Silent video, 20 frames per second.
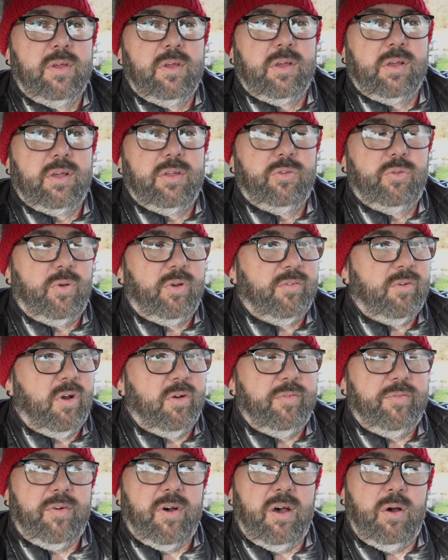because I've got a
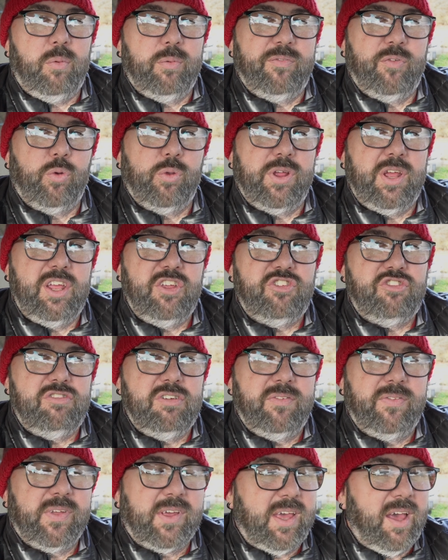file with all the
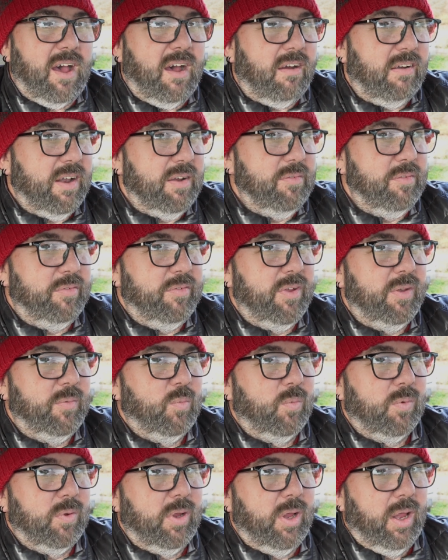history of the car and
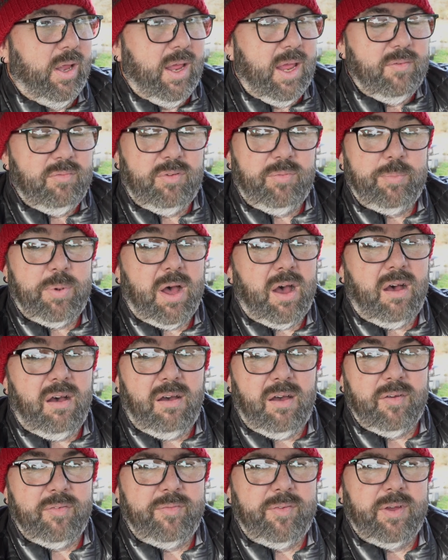everything. Every part
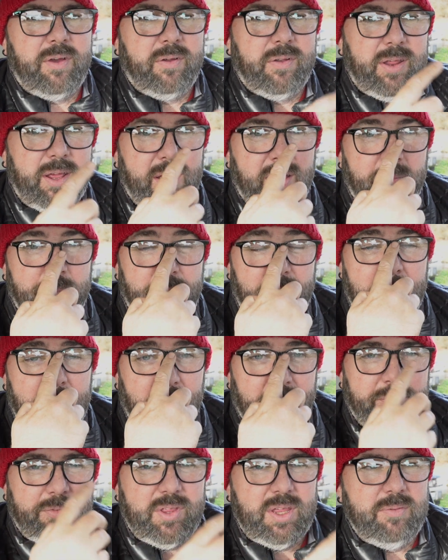I fit on it, I'll print
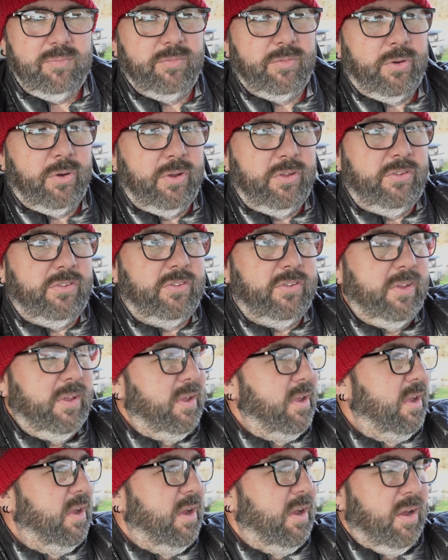off the invoice,
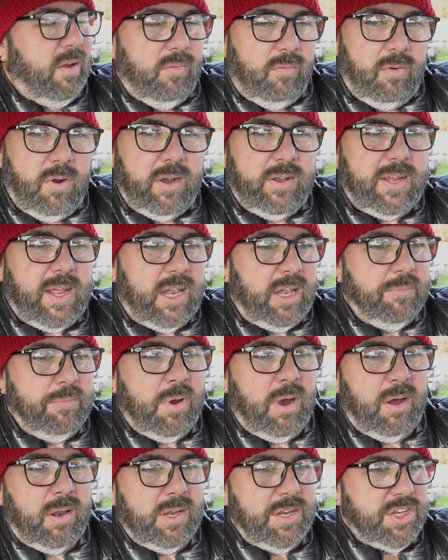write down the
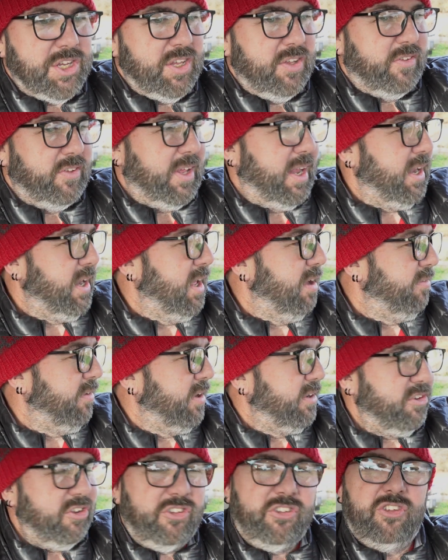mileage, this, that and the
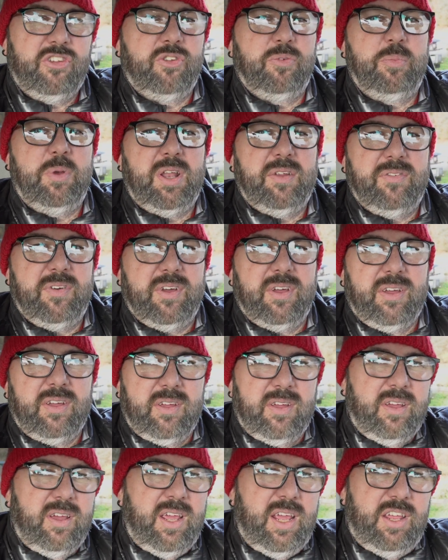other, just as a bit of a
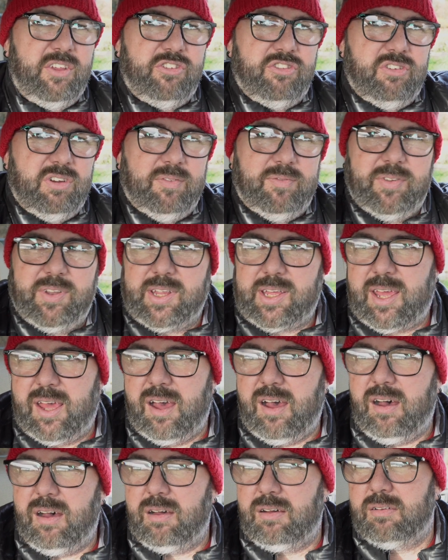history for the
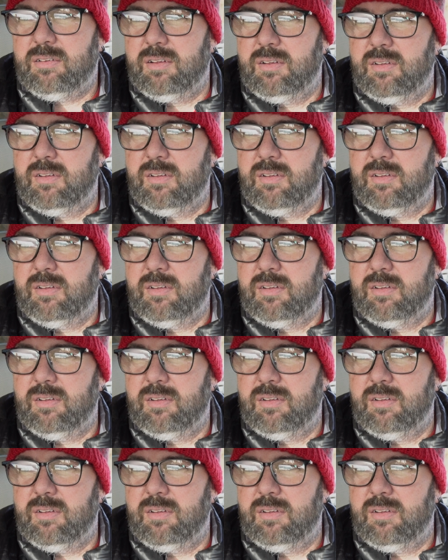car.